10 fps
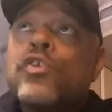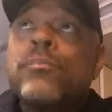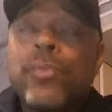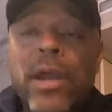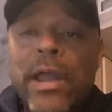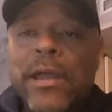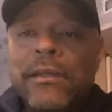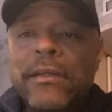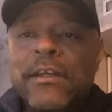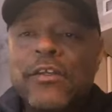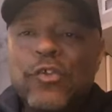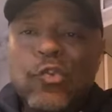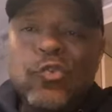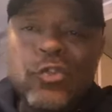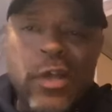your brain,
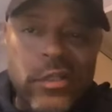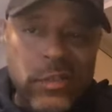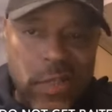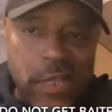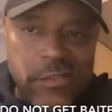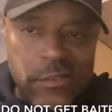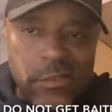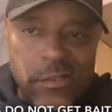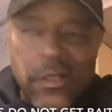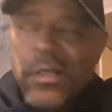use your education.